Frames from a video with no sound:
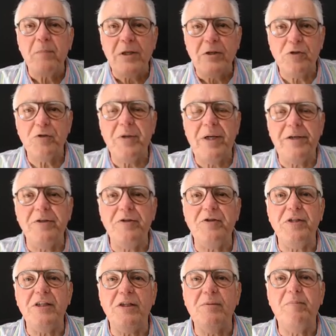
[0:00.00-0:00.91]

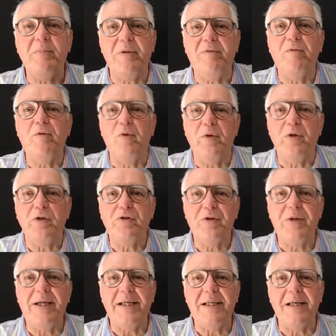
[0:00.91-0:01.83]
strategies before you
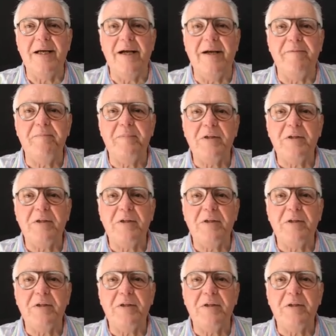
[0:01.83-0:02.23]
trade live.